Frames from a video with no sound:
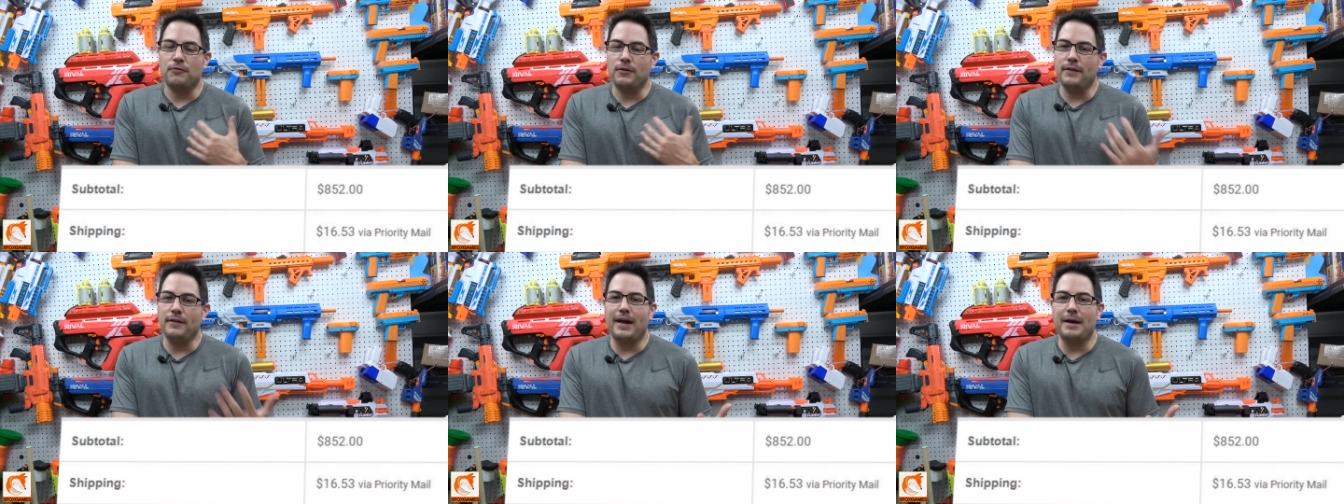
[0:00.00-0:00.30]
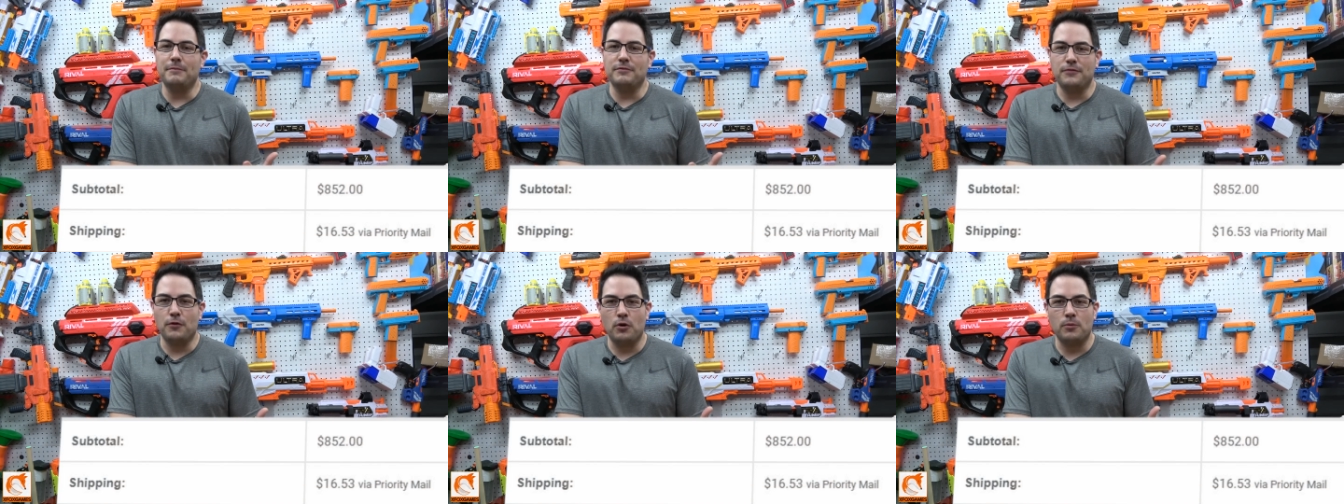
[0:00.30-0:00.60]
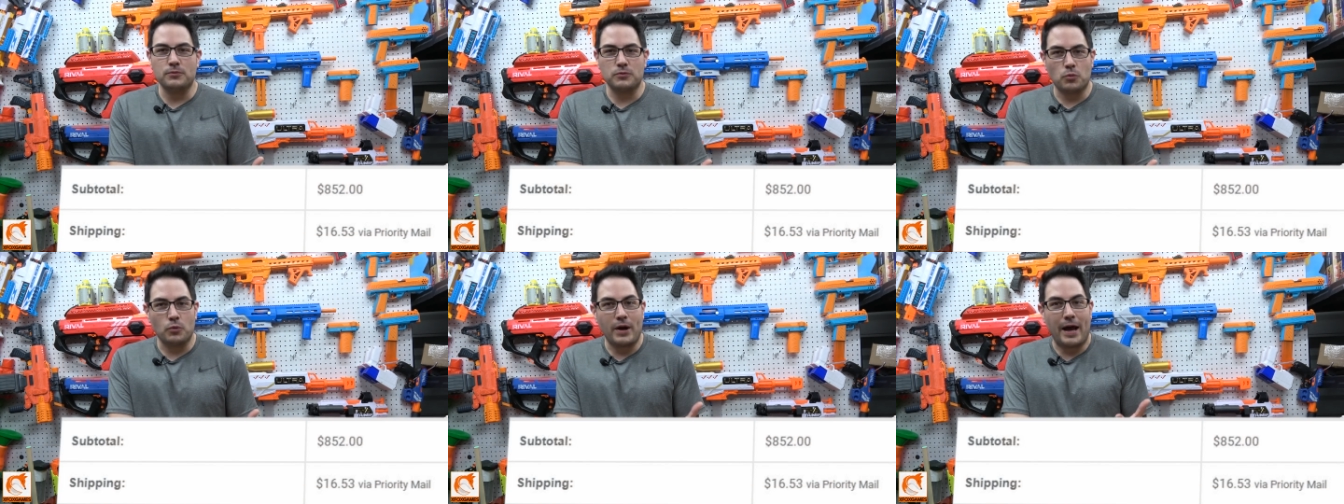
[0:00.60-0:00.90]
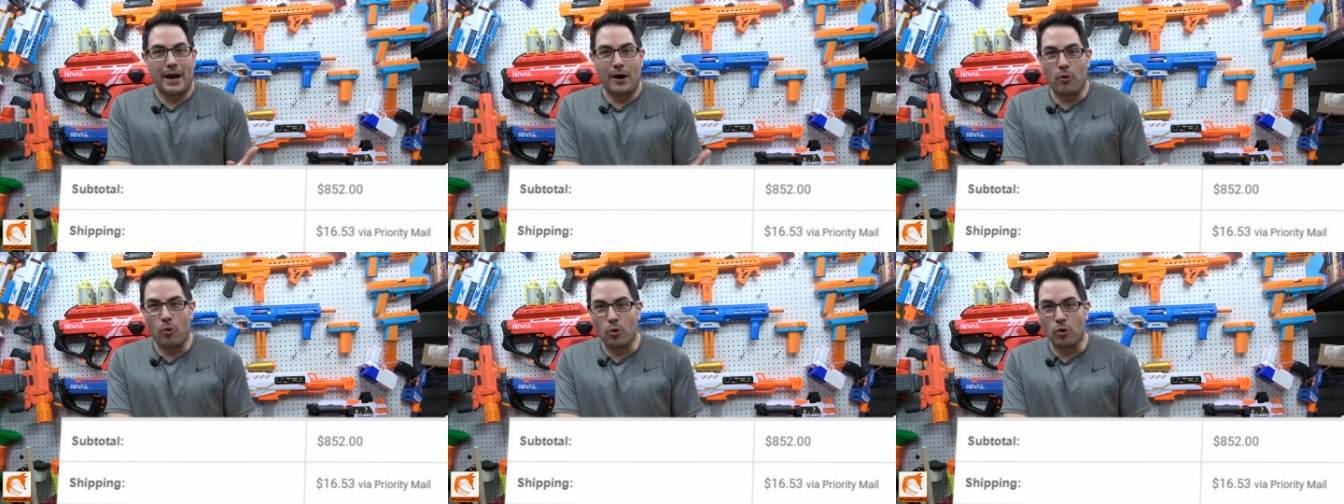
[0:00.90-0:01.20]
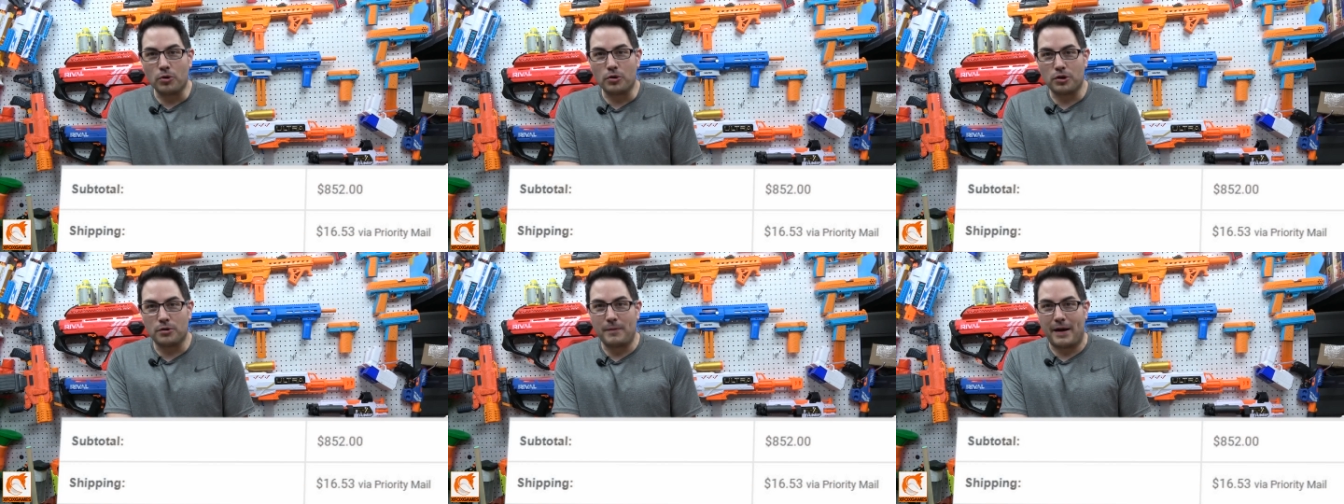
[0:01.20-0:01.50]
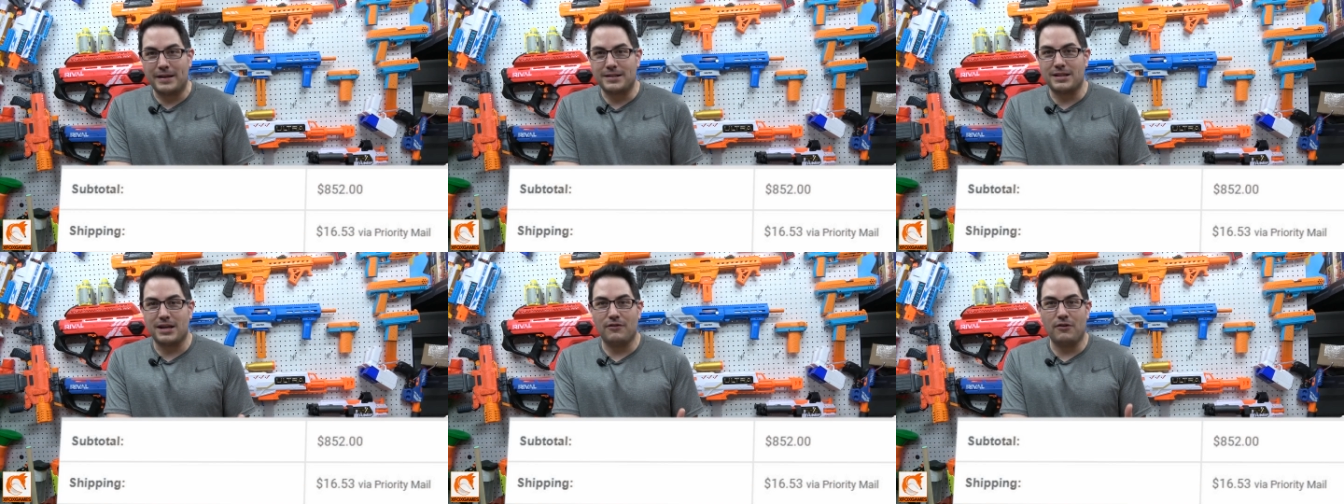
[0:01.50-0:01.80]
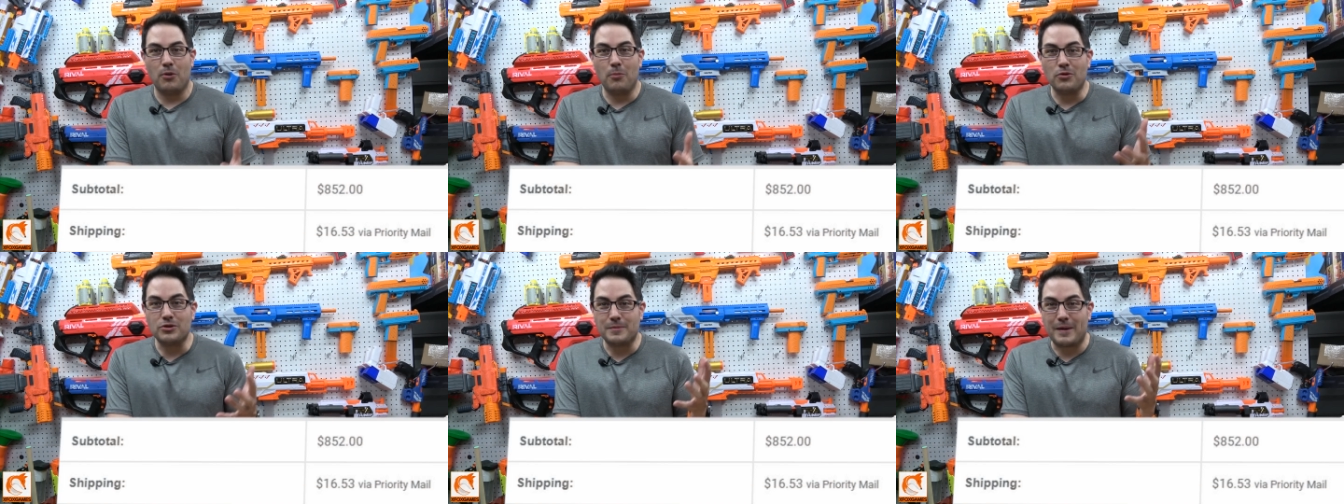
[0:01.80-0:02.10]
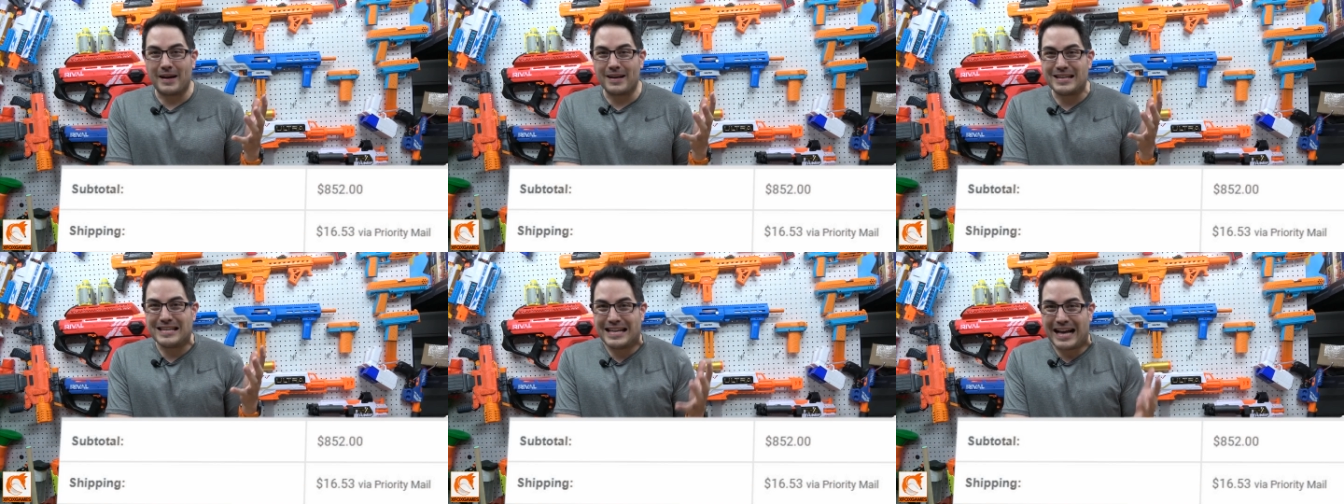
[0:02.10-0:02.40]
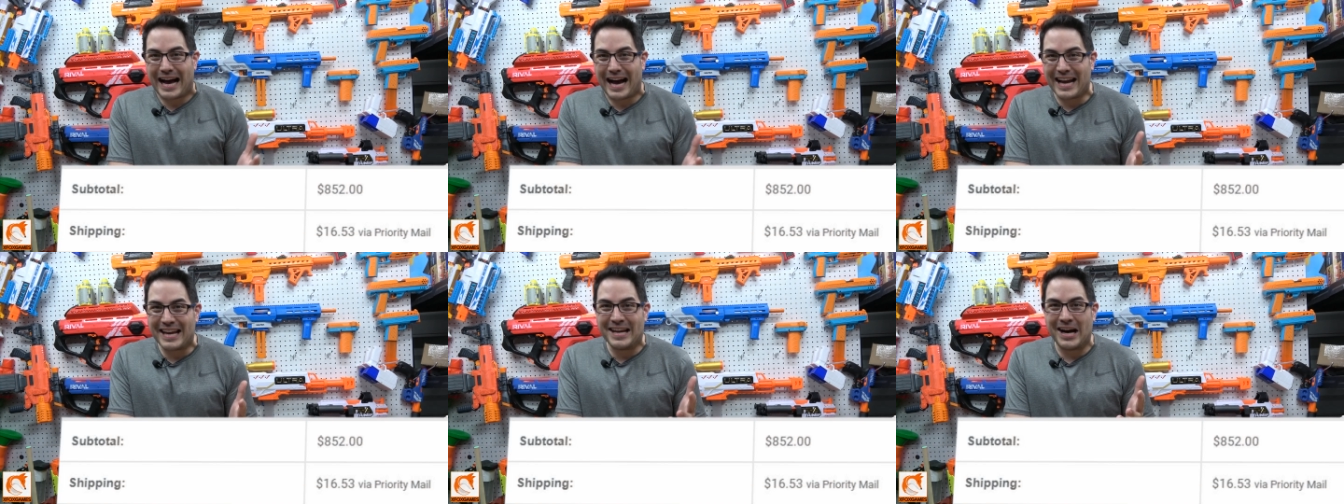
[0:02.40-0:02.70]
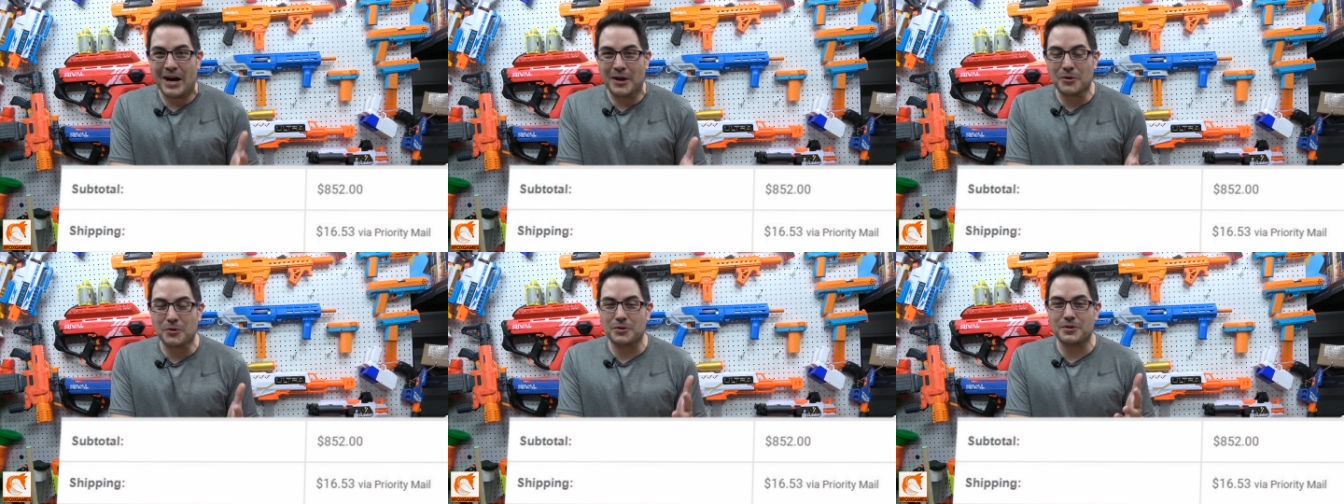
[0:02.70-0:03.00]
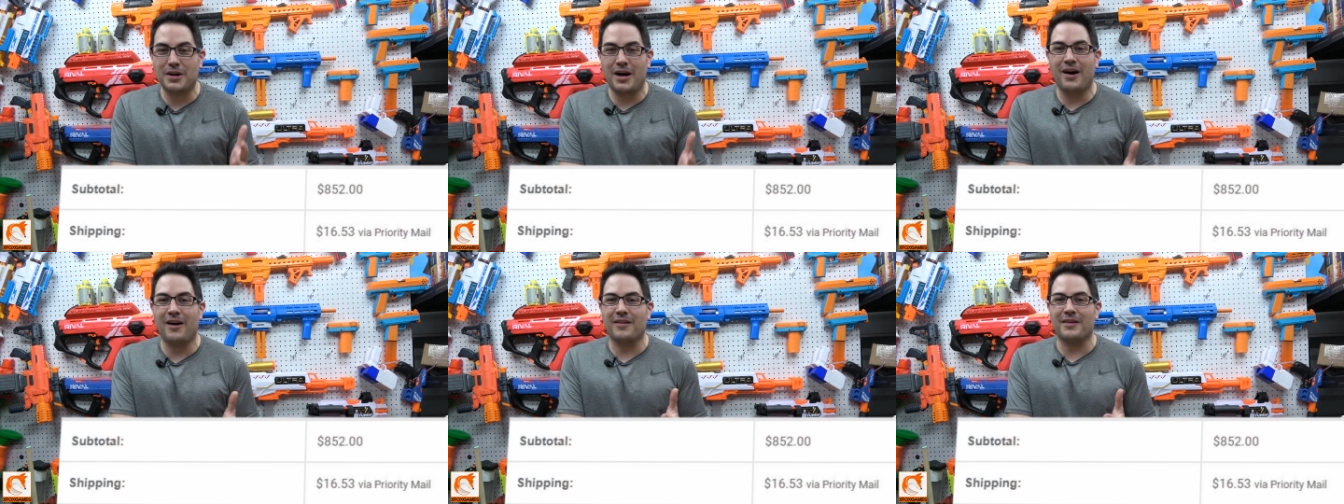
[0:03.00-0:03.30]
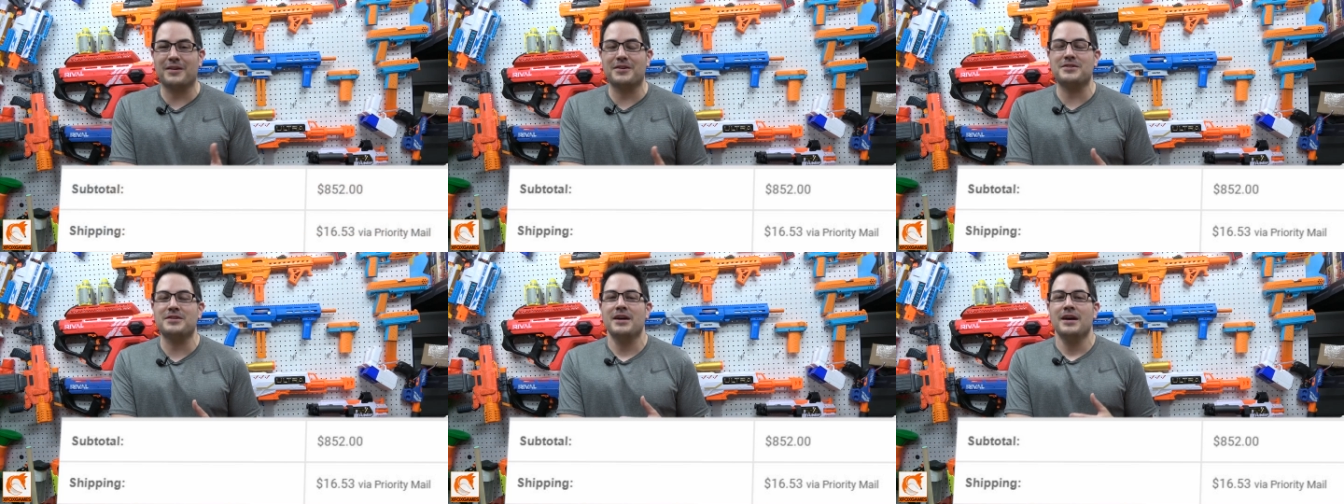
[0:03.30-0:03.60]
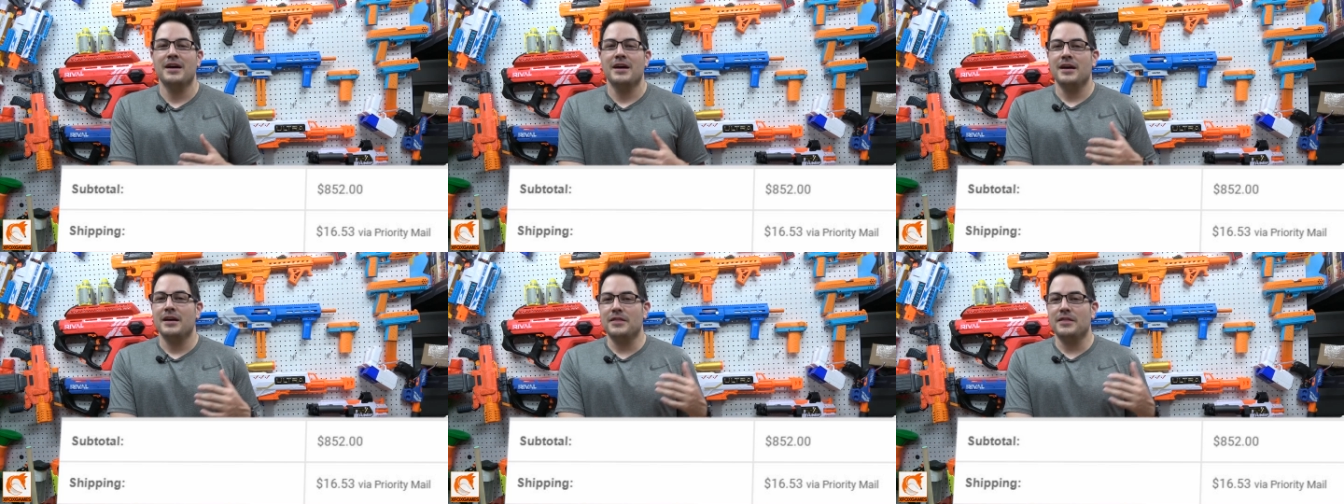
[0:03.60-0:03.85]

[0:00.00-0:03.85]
Frontline Foams, when I ordered my stuff, almost about $900,